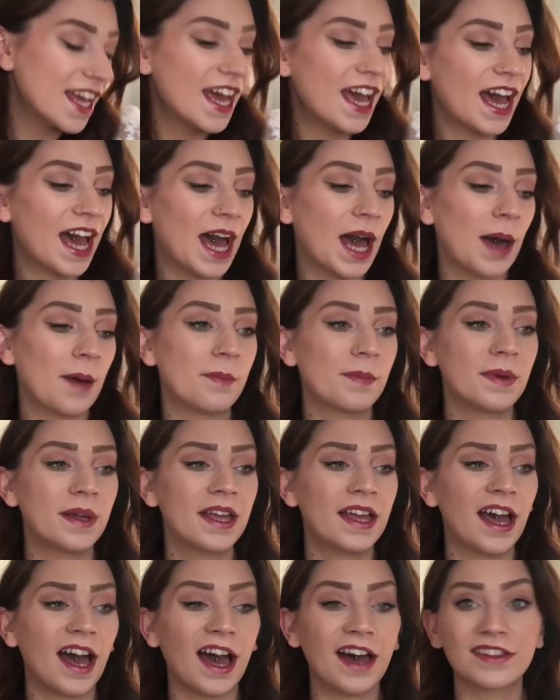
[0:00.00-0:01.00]

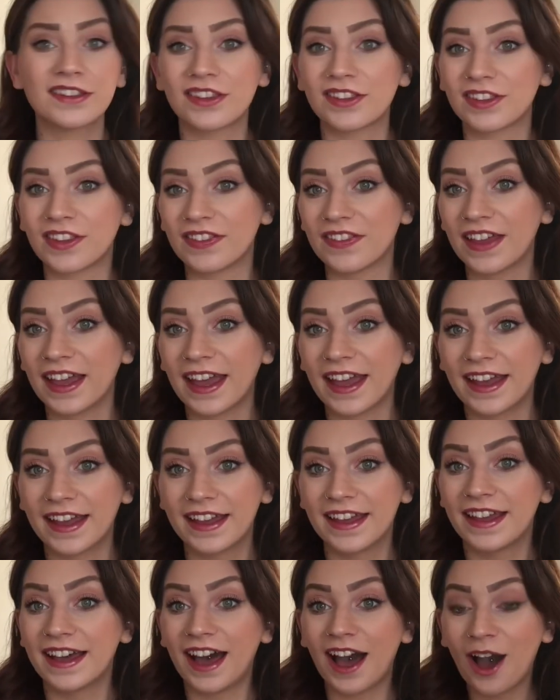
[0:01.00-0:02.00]
Other than that,
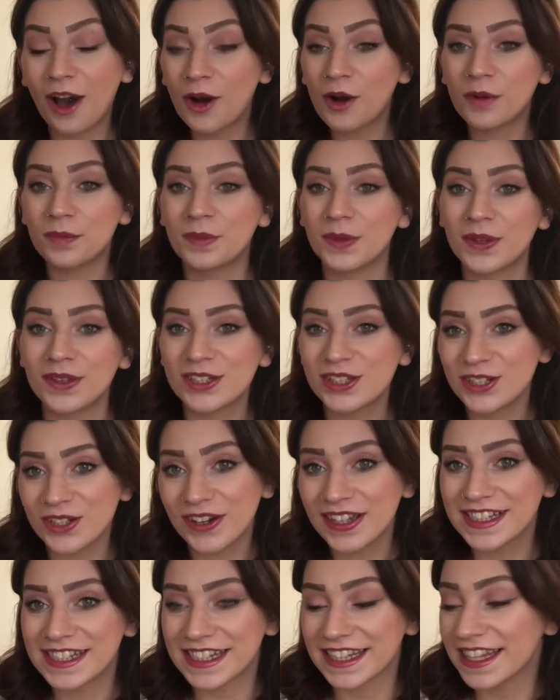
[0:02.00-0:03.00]
I hope you
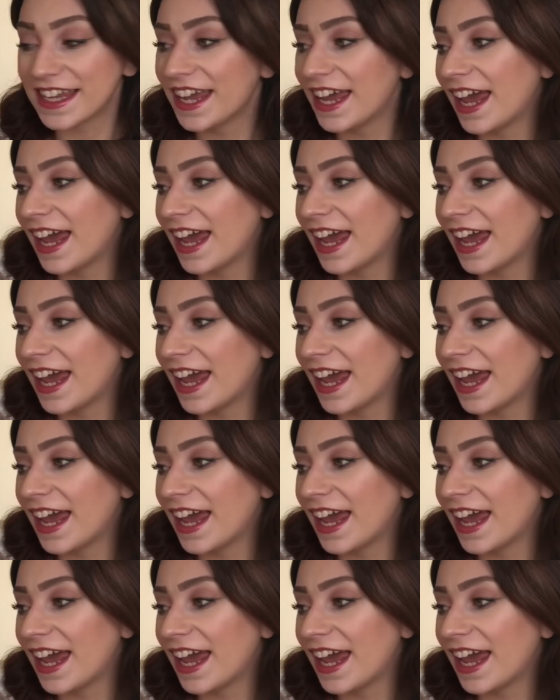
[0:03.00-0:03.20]
enjoyed it.